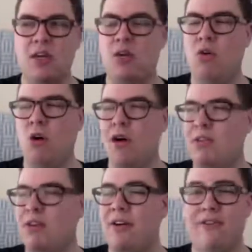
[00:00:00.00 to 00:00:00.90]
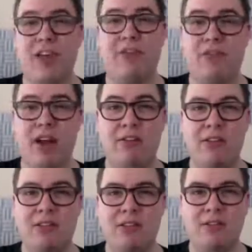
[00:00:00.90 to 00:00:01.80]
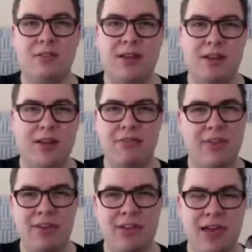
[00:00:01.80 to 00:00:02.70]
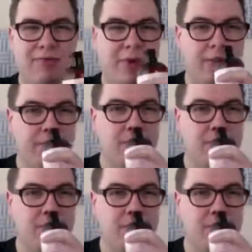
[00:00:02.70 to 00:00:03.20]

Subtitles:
or a fake fragrance like a lot of things have, but